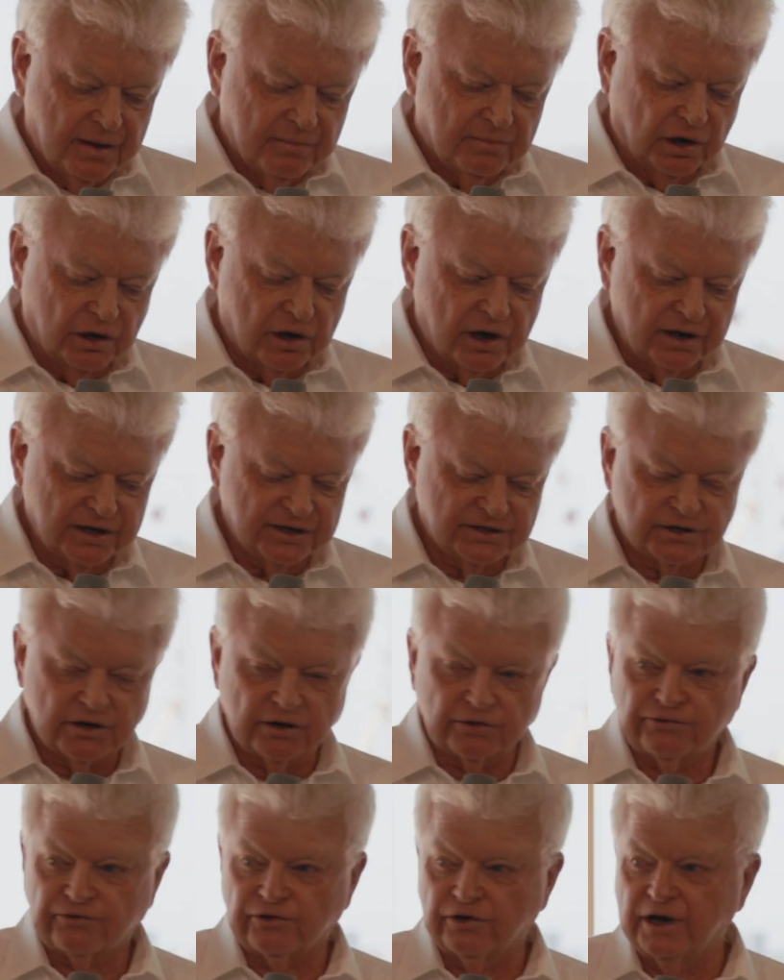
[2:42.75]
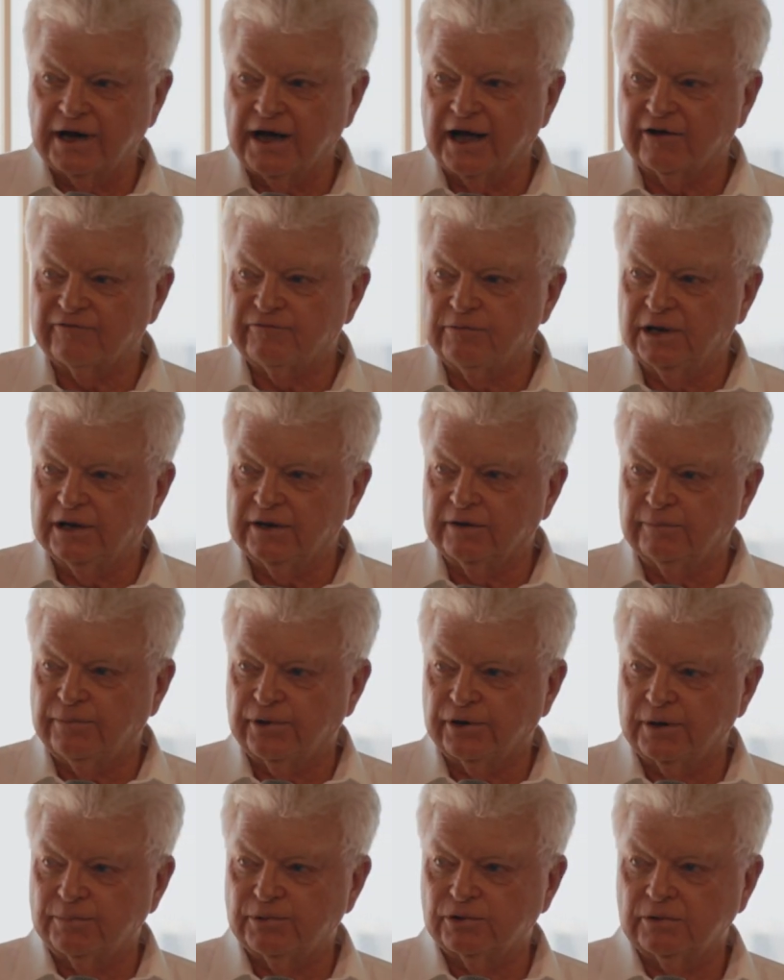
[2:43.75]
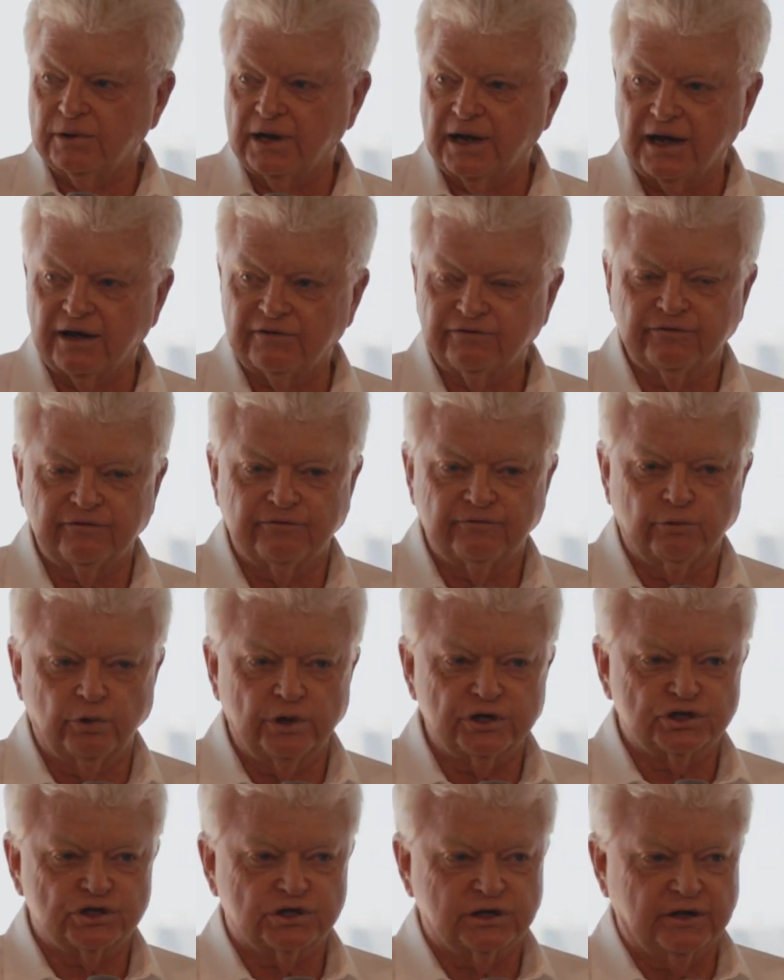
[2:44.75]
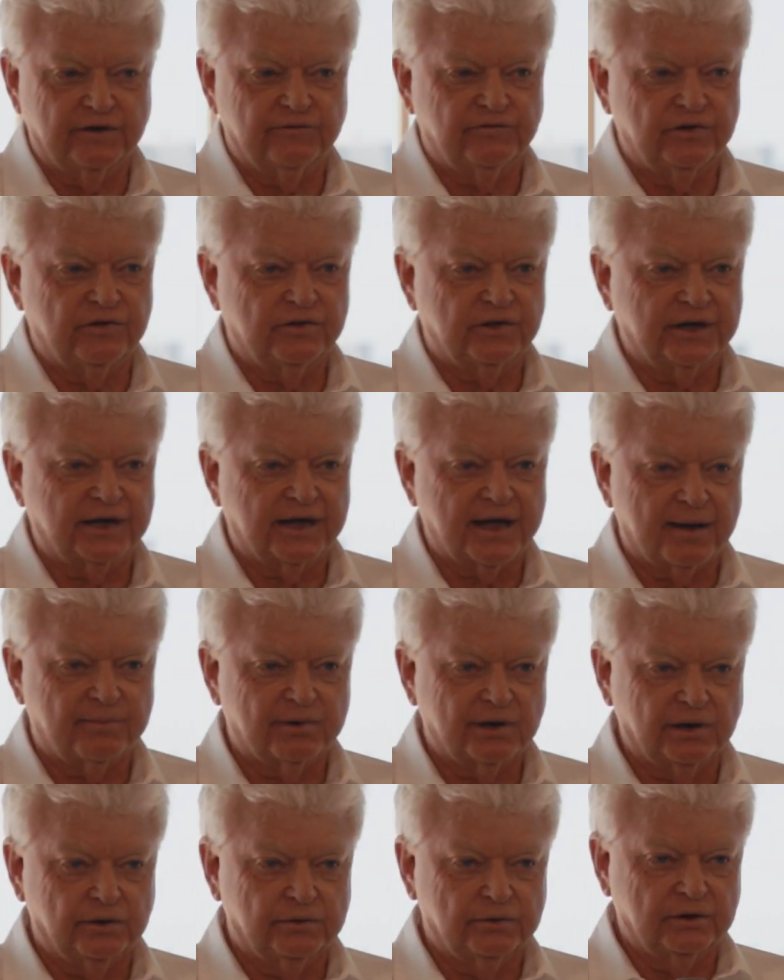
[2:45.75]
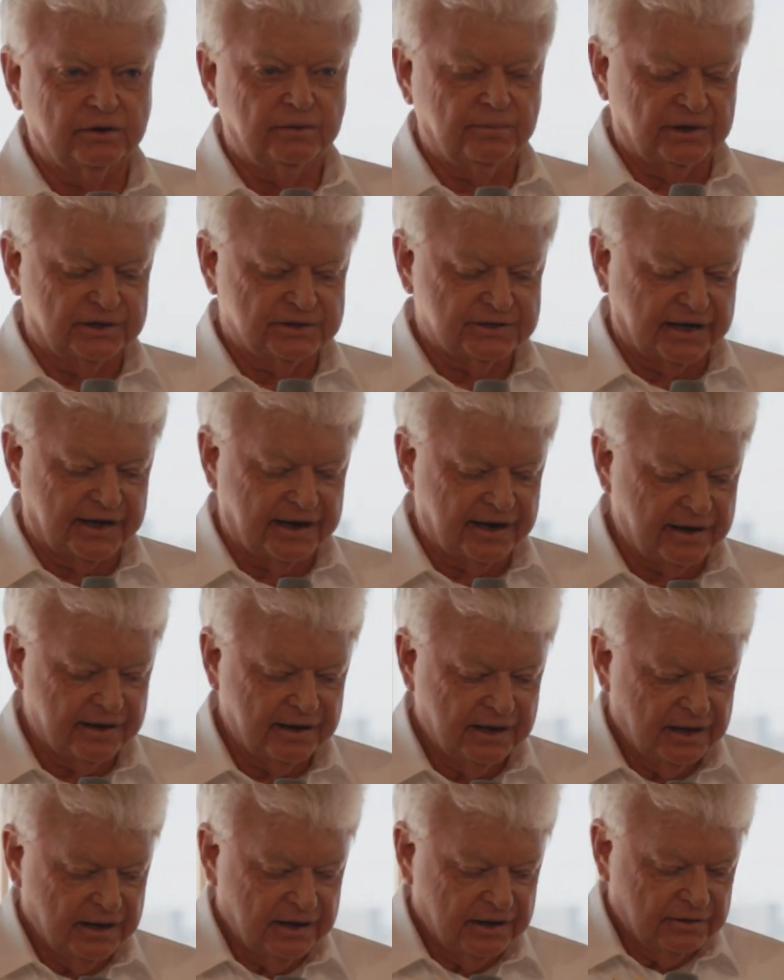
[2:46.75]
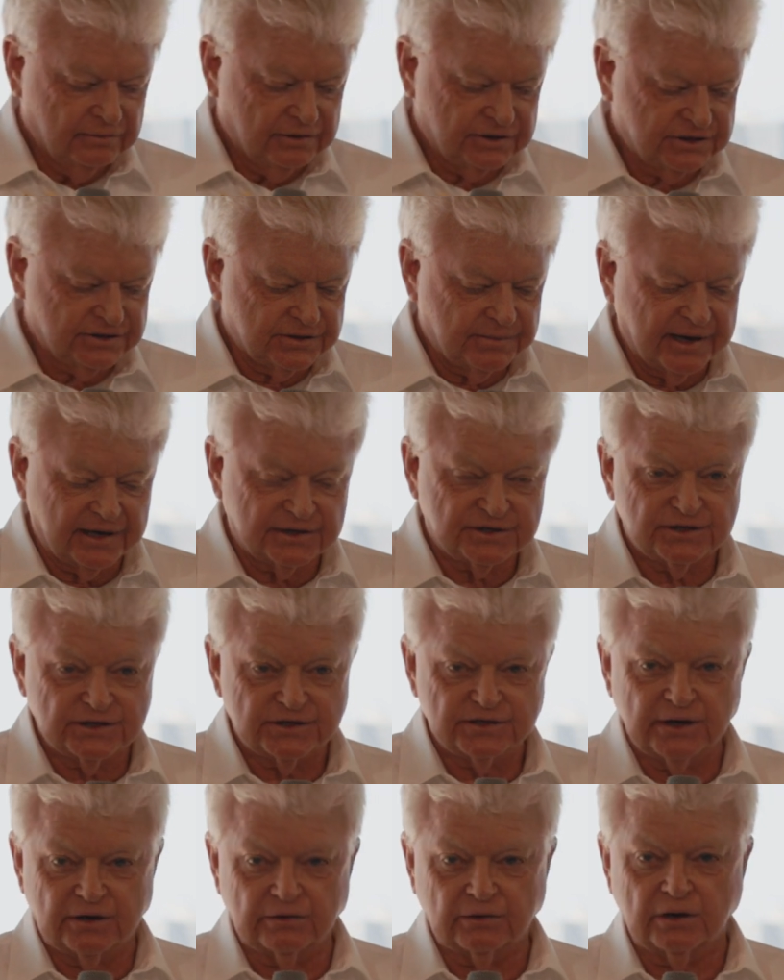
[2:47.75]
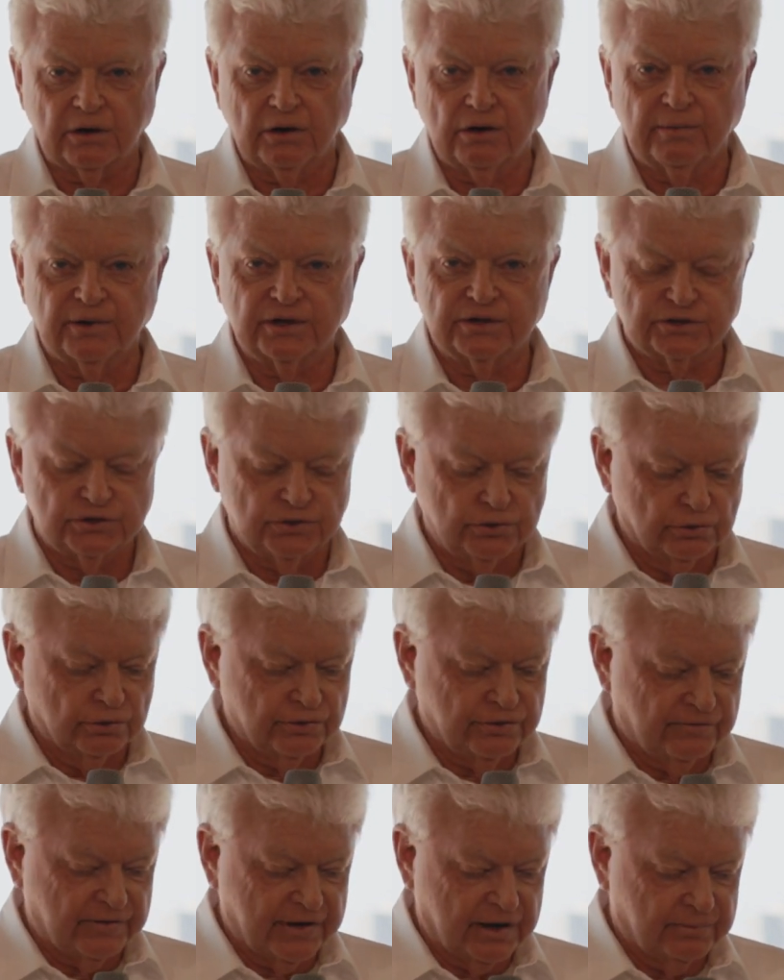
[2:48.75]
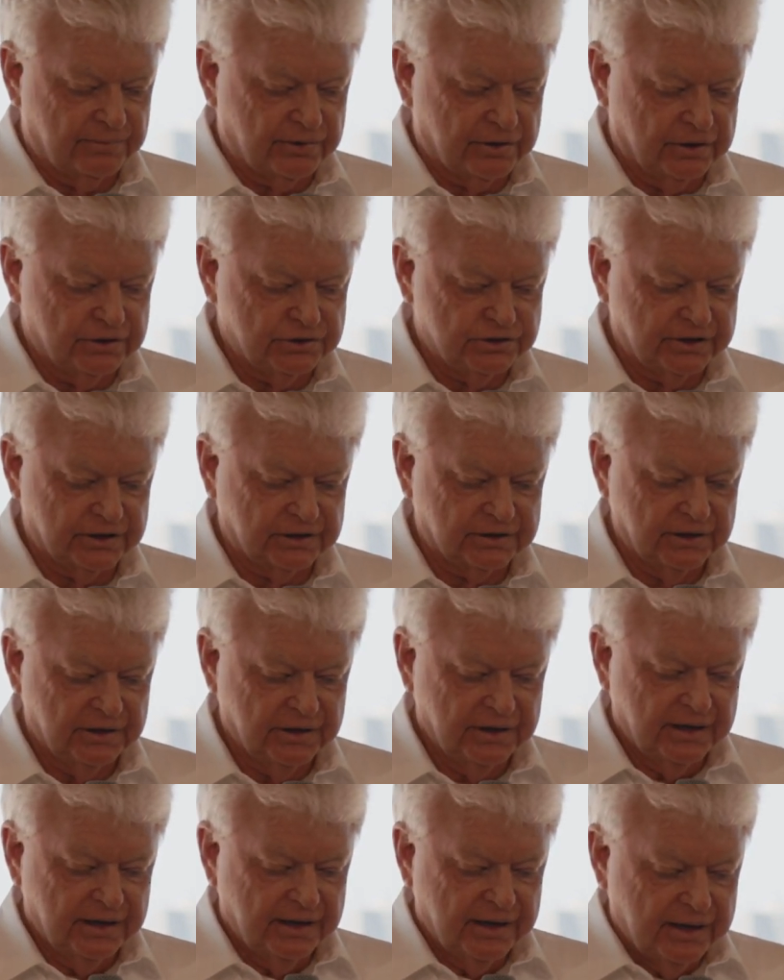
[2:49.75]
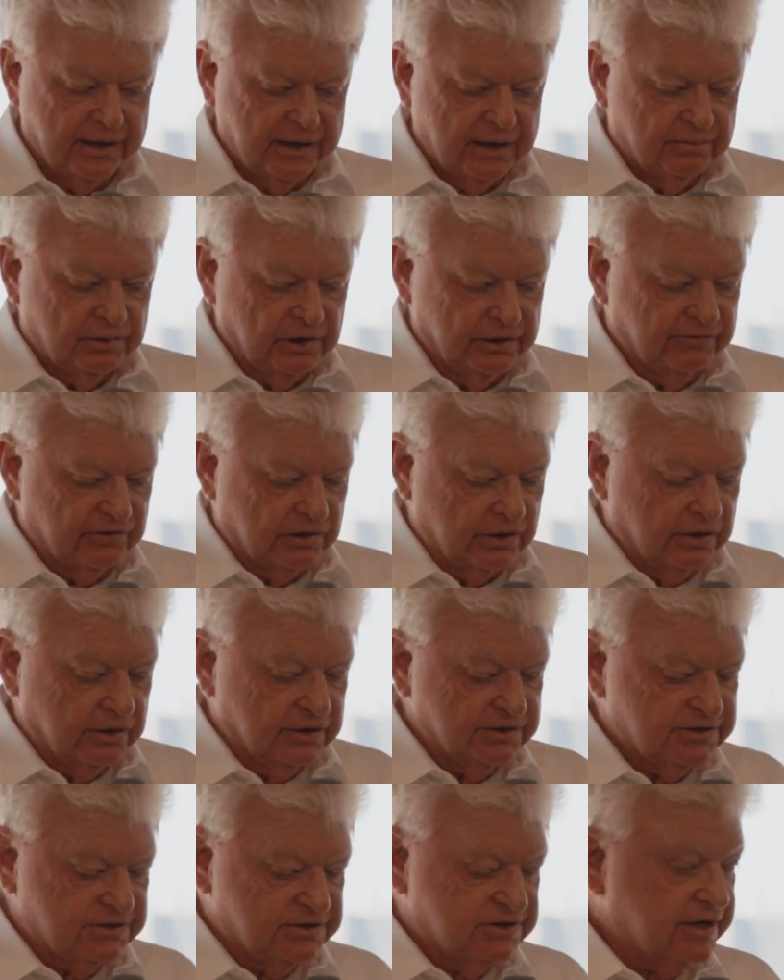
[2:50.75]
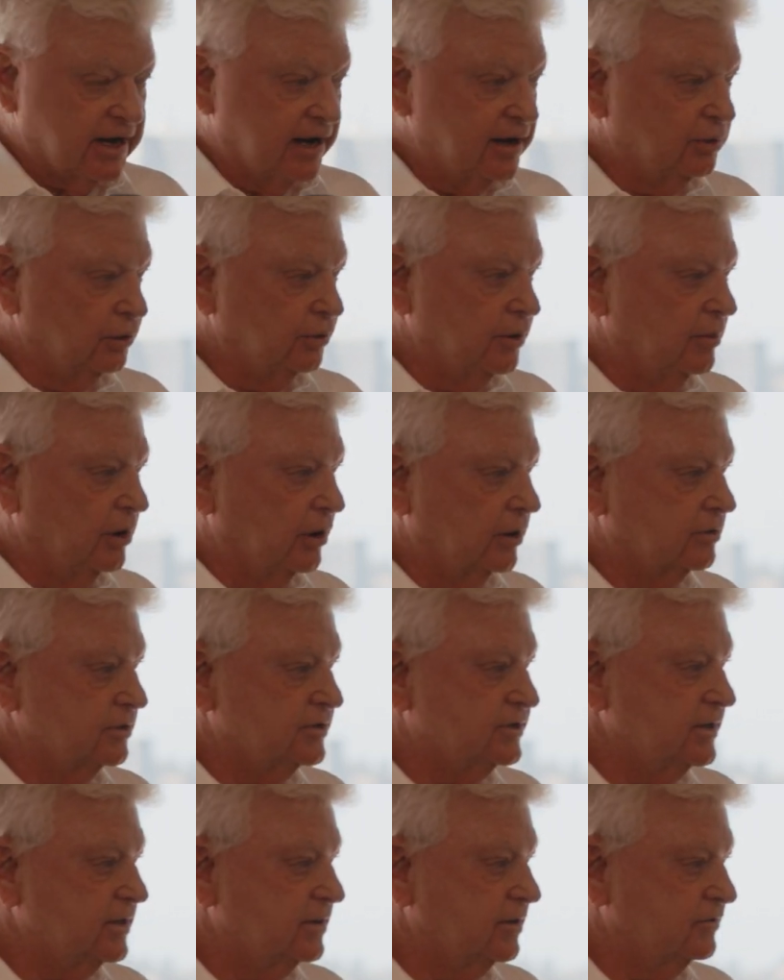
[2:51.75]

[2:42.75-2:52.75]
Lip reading: Mongolia's got 3.5 million people, half of which live in the capital Ulaanbaatar, which is about 600 kilometres north of our project. Believe it or not, it's a stable democracy.